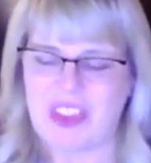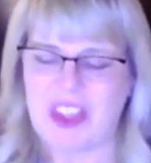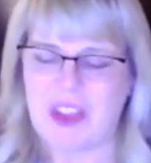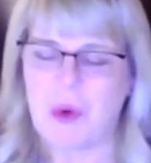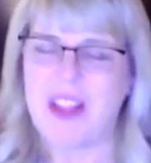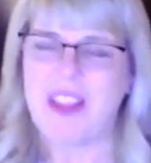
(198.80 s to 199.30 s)

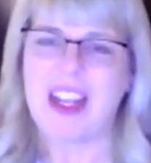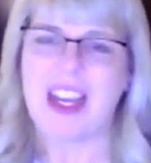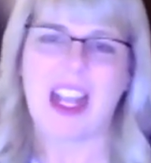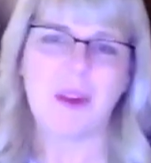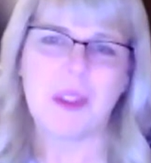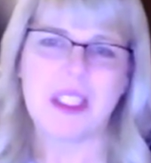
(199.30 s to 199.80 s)
the one that
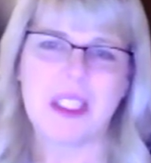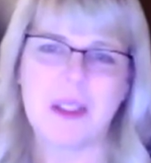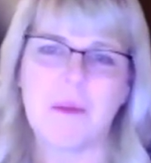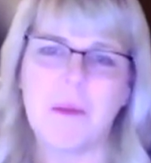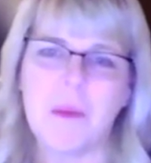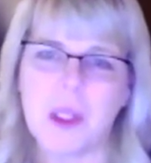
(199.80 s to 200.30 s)
I was
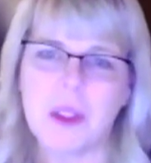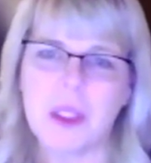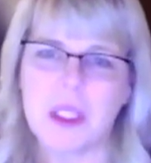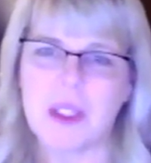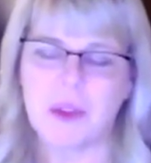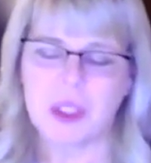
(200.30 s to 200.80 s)

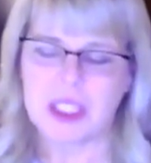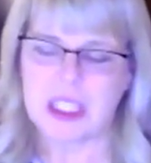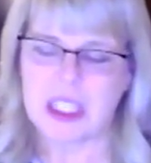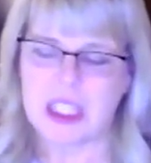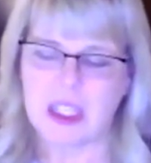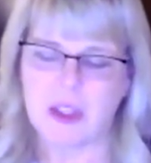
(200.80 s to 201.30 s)
most
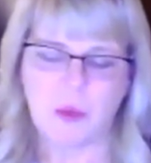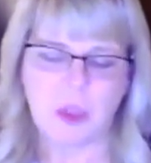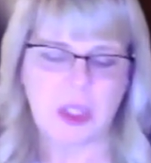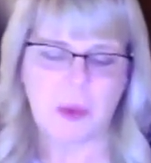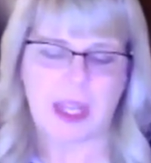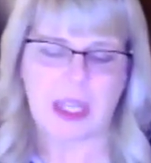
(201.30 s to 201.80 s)
interested in
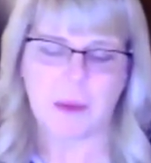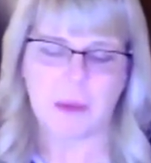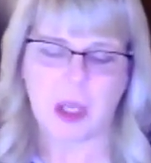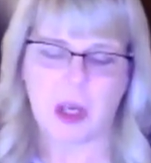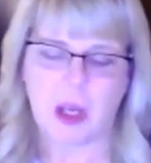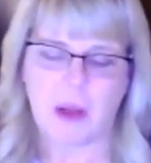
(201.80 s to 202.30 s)
was the
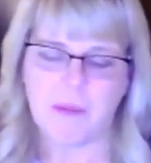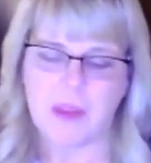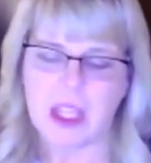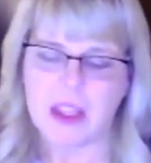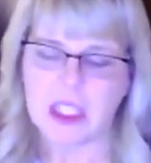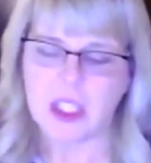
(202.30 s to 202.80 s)
wake-up call.
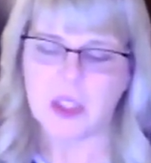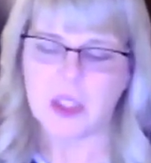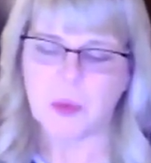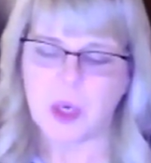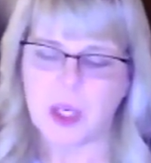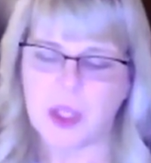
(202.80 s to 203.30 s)
This is
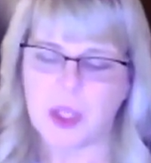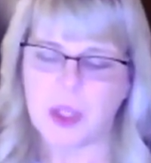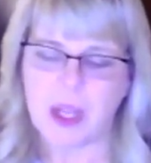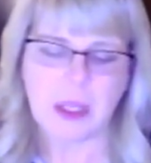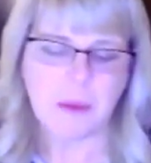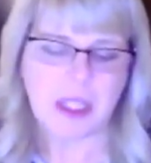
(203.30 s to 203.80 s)
where you
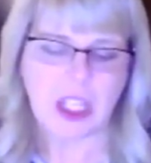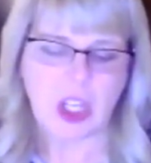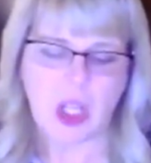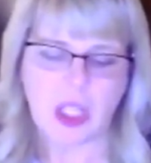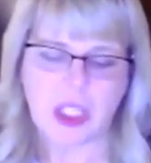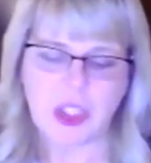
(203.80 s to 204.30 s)
randomly
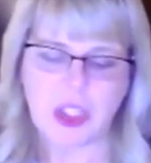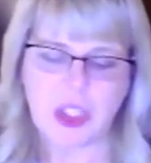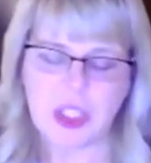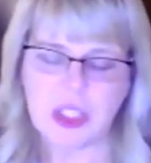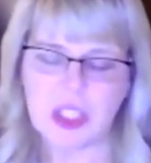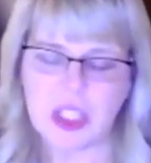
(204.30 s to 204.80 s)
call on
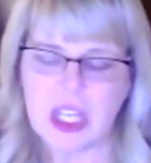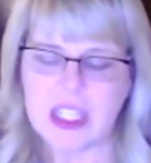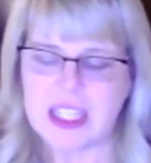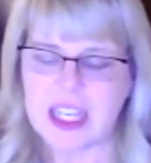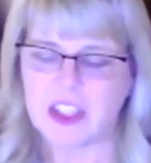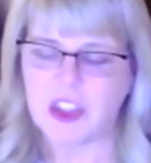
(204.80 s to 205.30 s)
students
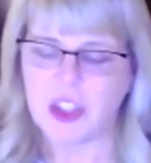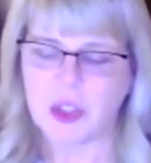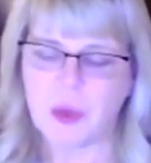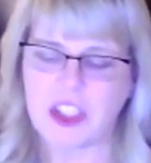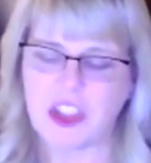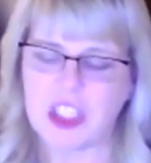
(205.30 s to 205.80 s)
to answer
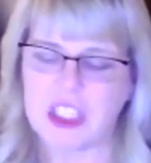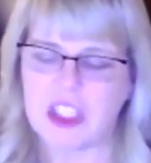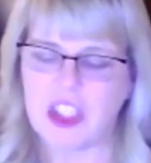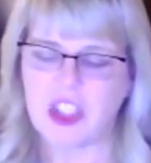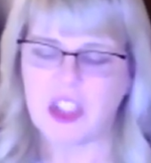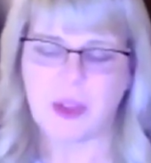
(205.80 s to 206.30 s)

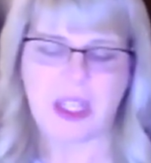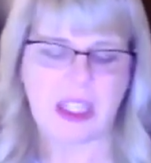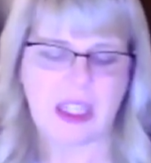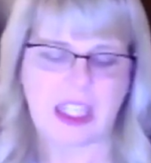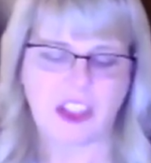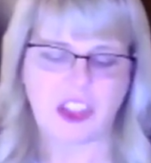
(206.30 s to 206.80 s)
questions during a
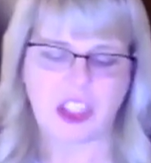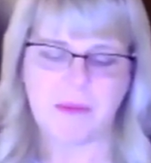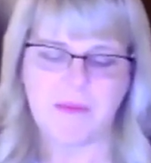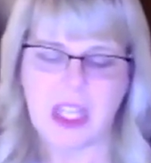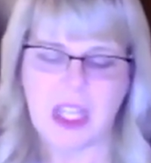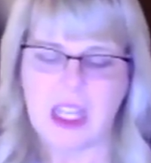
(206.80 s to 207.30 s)
lecture.
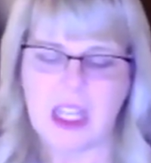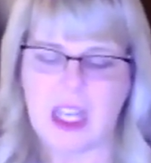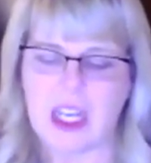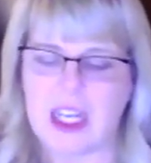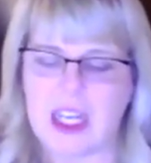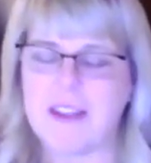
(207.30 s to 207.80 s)

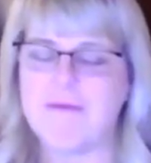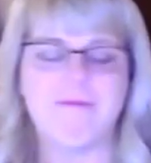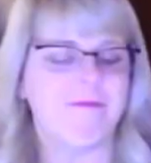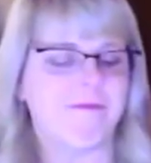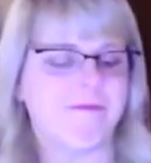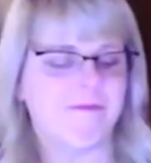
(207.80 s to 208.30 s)

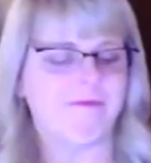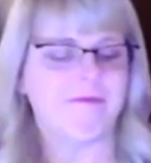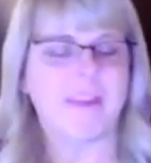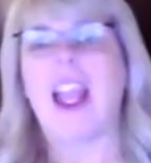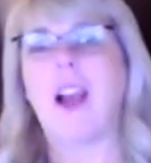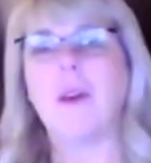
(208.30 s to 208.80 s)

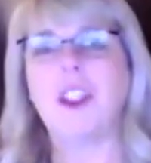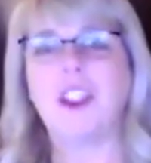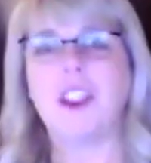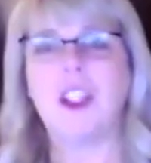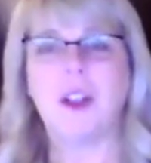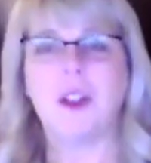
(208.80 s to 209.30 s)
How would
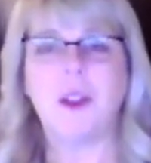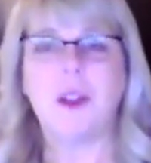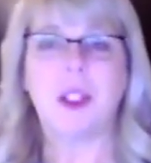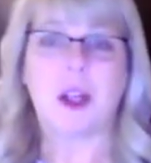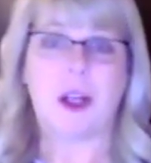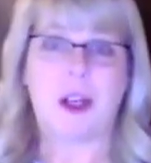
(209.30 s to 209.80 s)
you know who
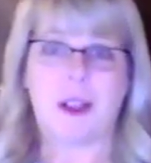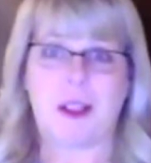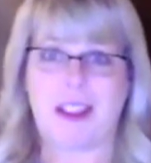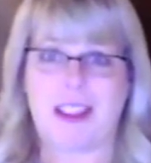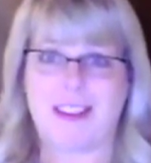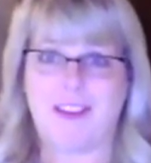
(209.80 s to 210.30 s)
to call
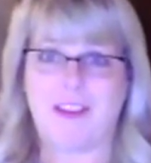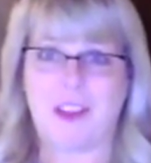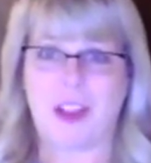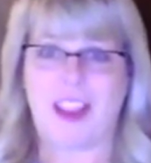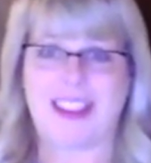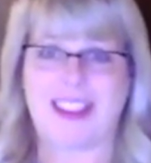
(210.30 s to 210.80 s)
on
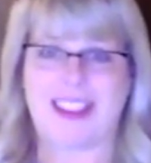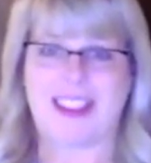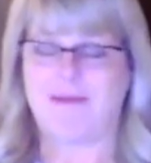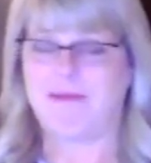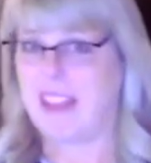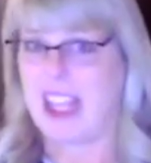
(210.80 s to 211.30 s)
for
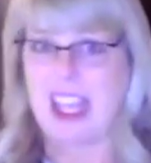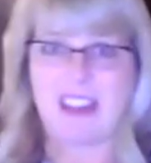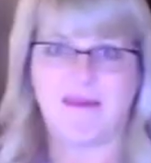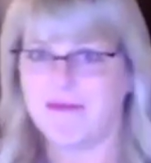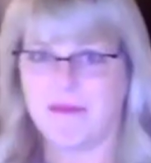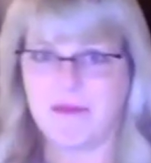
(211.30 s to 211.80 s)
that
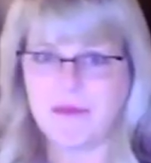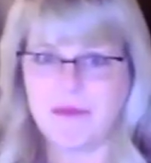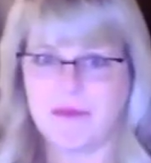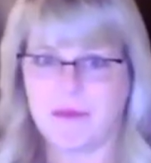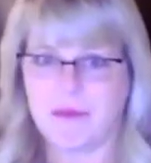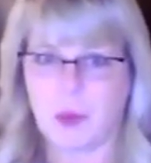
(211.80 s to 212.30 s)

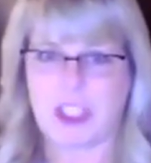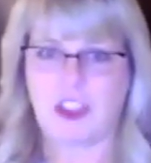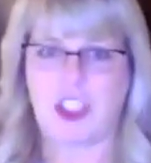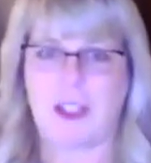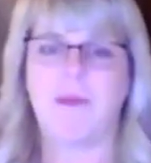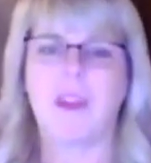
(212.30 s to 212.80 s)

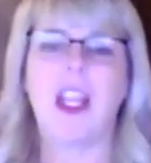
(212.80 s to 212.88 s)
question?